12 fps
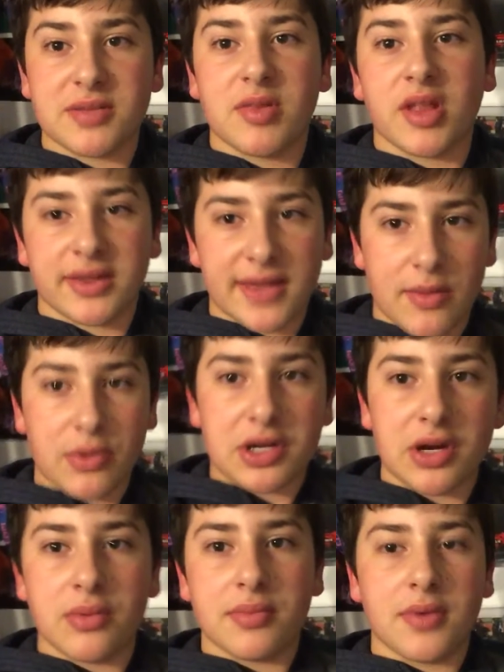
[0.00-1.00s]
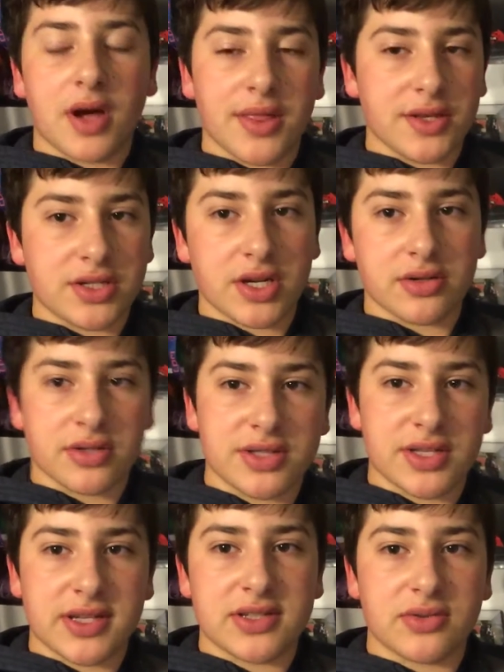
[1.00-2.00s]
Something like that would go on the channel
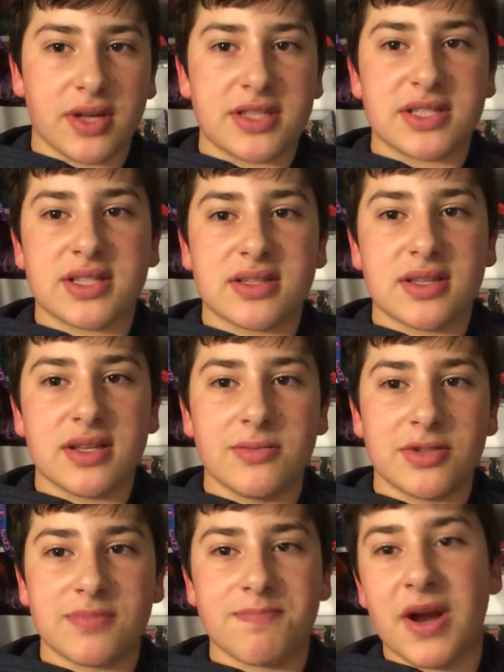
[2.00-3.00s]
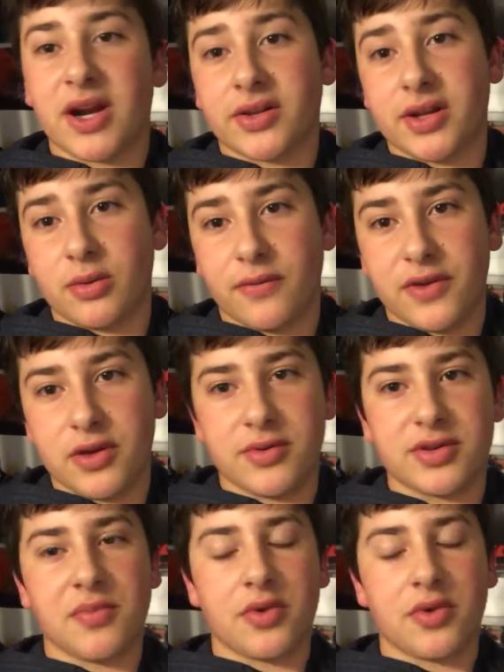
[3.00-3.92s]
because like it was barely a review, it was